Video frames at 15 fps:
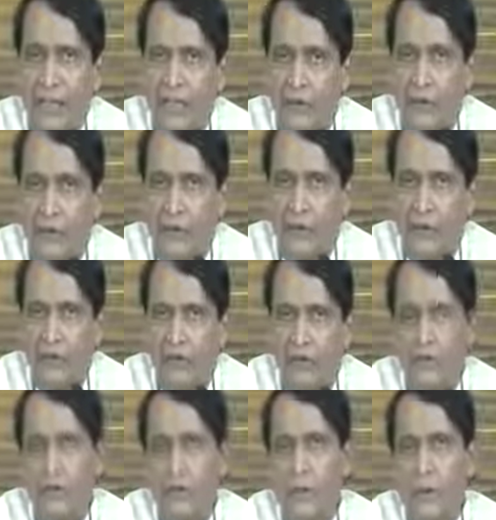coaches.
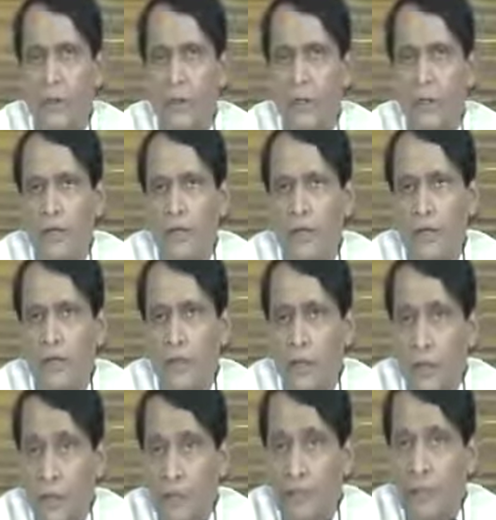The couplings
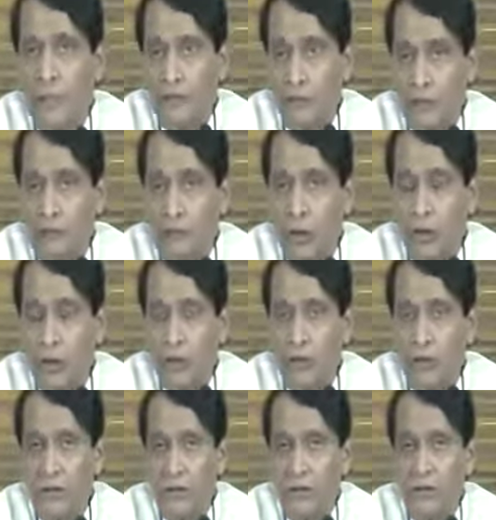are very important,
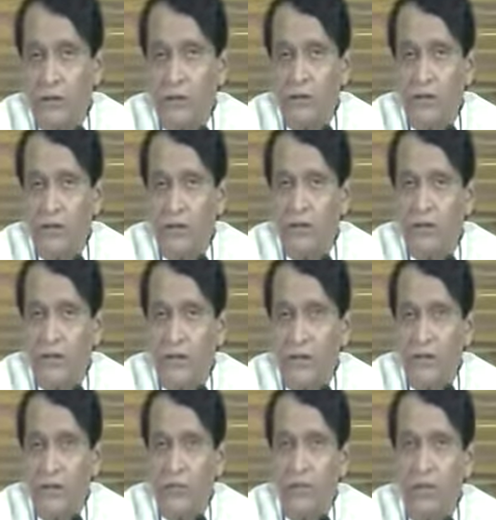and therefore we'll
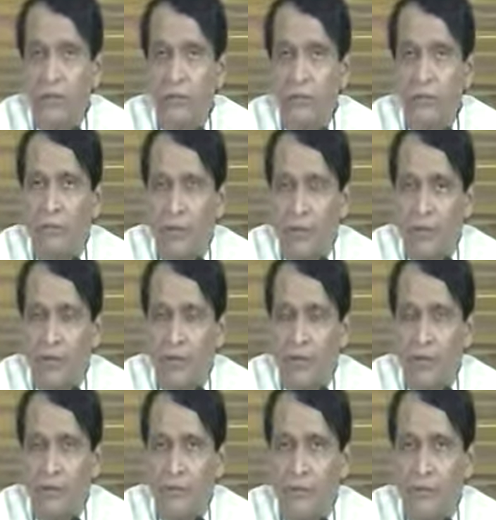make sure that we
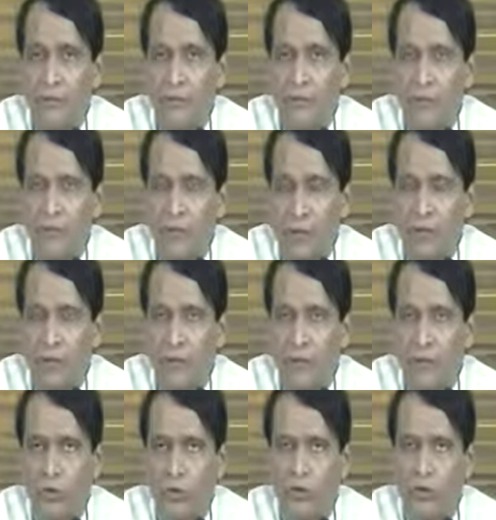work on those issues.
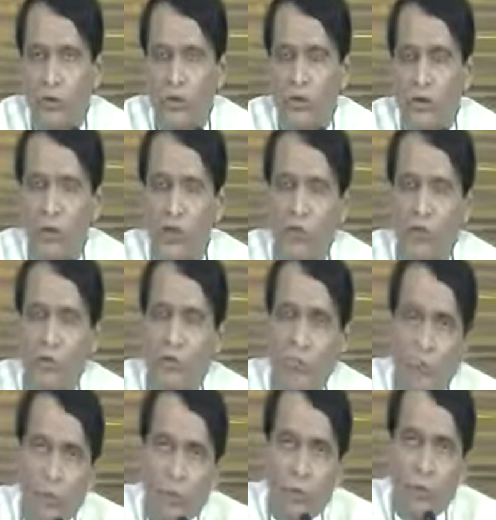But while we are doing
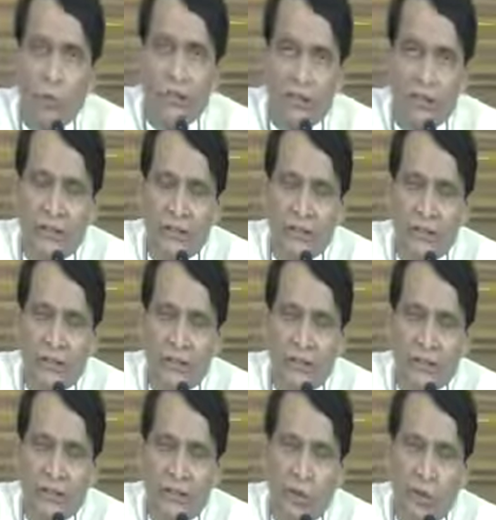this, not
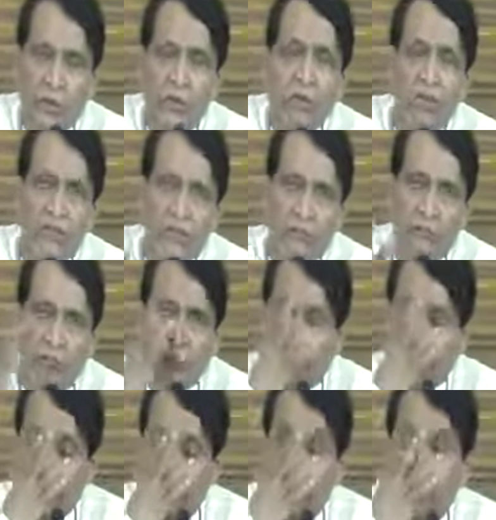only safety will be ensured,
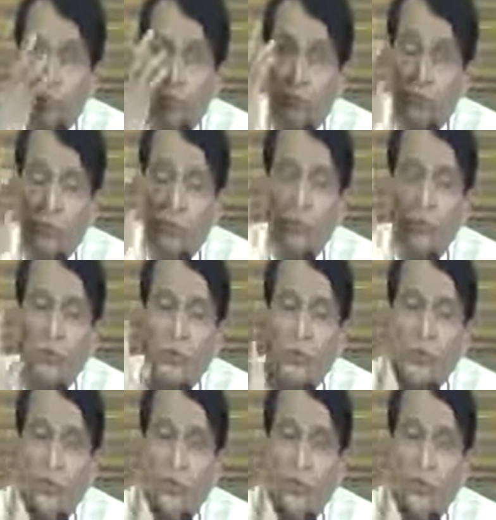but we are also creating